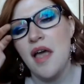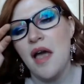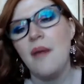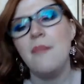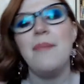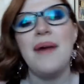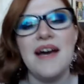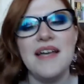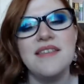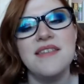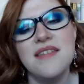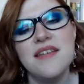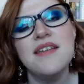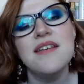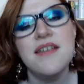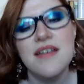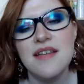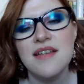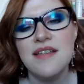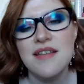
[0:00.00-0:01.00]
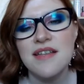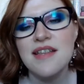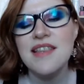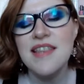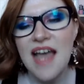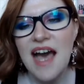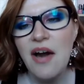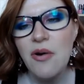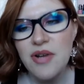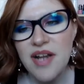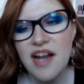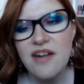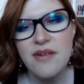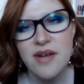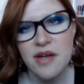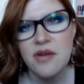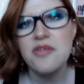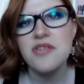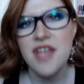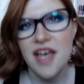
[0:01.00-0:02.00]
but Laura
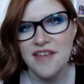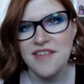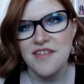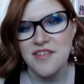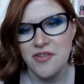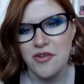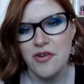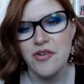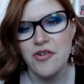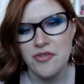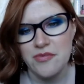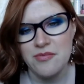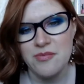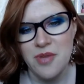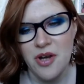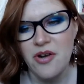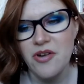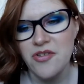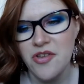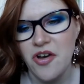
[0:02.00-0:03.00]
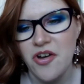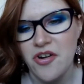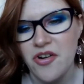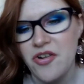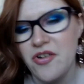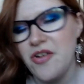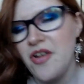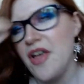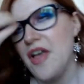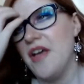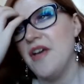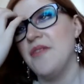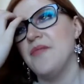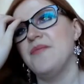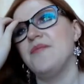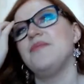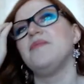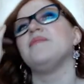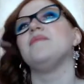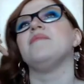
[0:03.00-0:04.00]
recognizes her daughter,
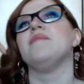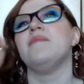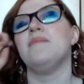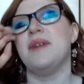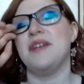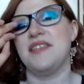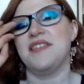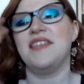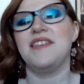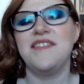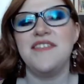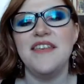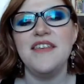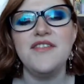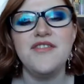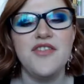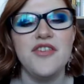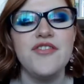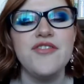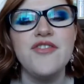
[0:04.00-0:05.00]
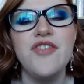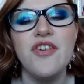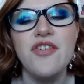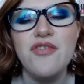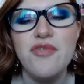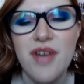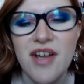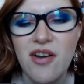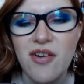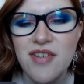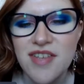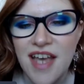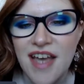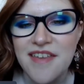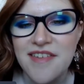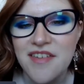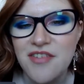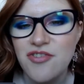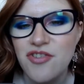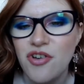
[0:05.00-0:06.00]
but the sisters don't
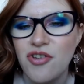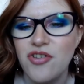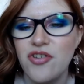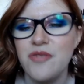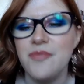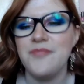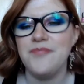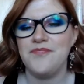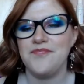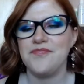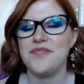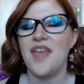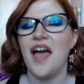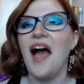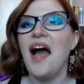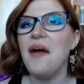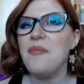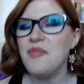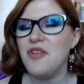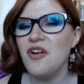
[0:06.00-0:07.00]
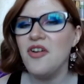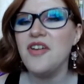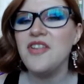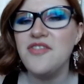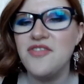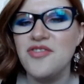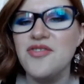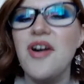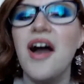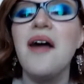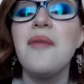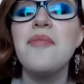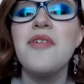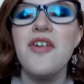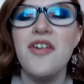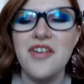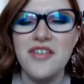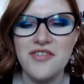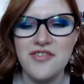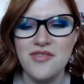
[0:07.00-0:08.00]
recognize each other. I'm going
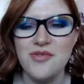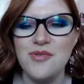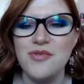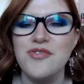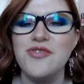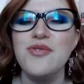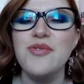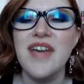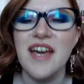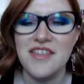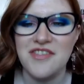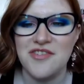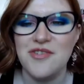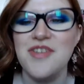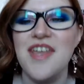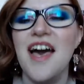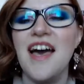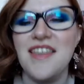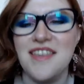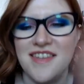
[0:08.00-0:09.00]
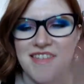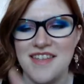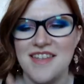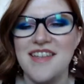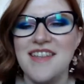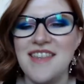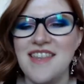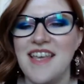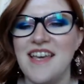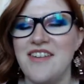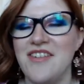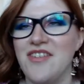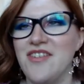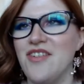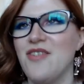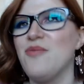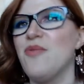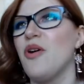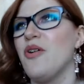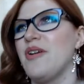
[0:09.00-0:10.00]
to get to that later.
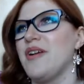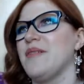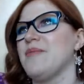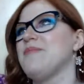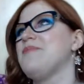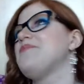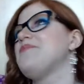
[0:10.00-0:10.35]
Don't worry.